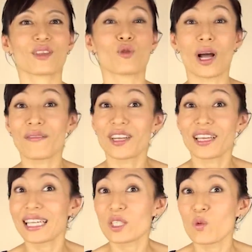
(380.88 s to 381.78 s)

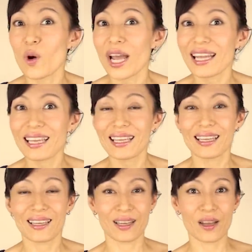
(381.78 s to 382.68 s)
Gravity isn't waiting.
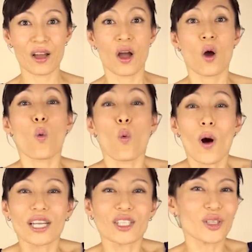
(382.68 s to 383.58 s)

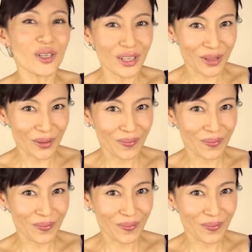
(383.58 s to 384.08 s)
Why should you?